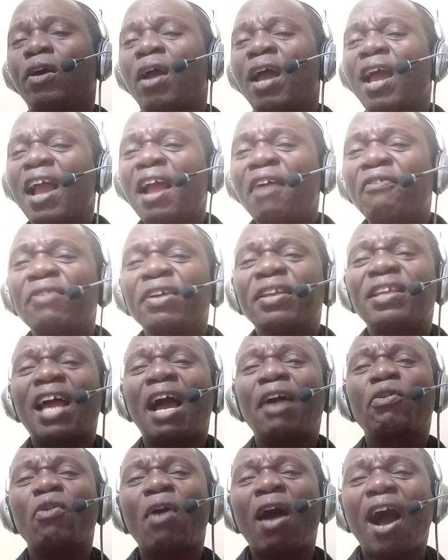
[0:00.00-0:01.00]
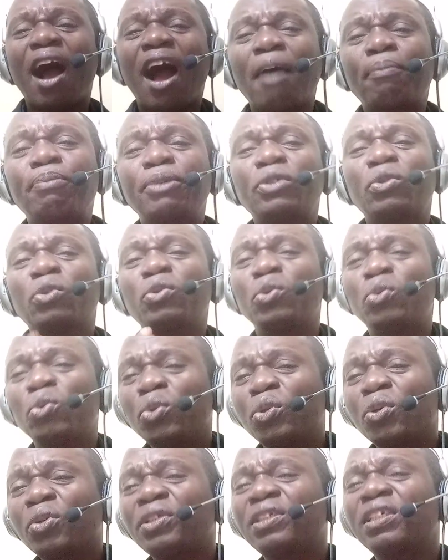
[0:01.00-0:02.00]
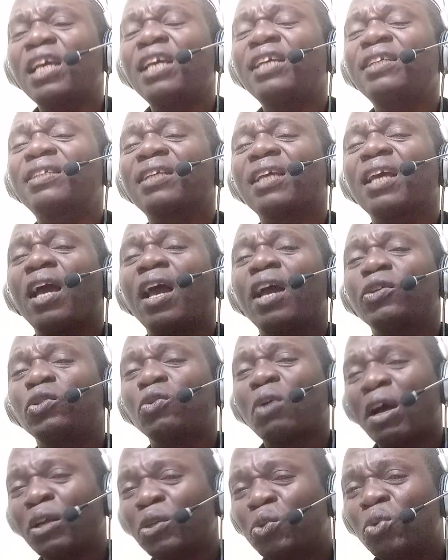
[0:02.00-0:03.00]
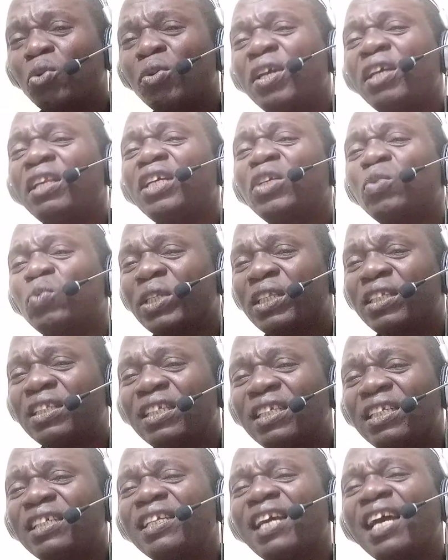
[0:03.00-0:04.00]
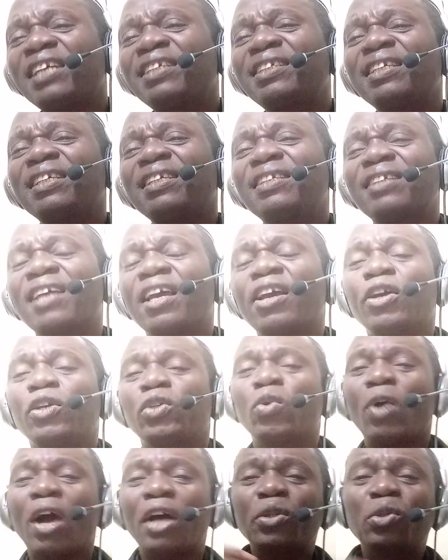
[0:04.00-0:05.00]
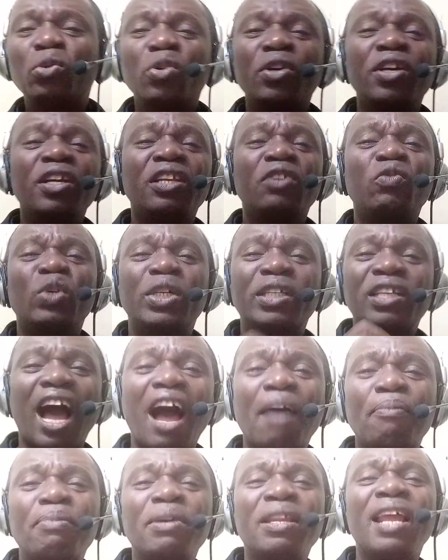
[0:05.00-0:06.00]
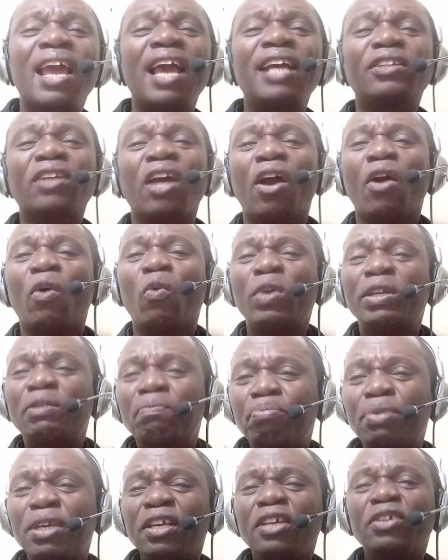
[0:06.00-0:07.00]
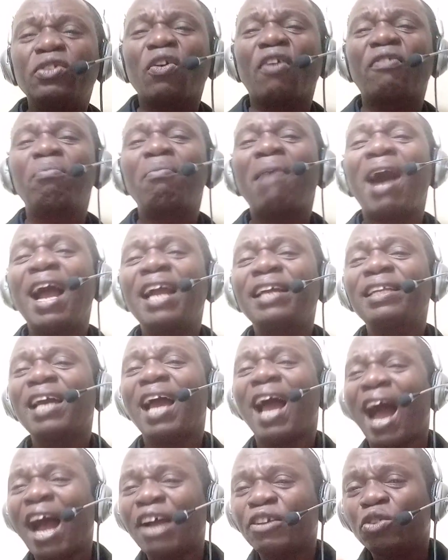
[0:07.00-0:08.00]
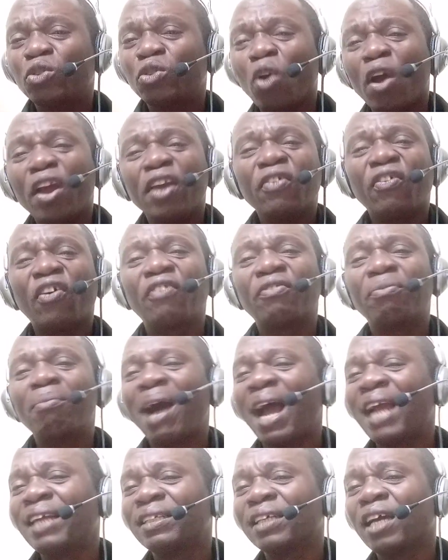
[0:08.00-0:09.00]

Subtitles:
every time you are happy to do those things, you are doing it with diligences, you are doing it with happiness, with peace of mind and joy of mind.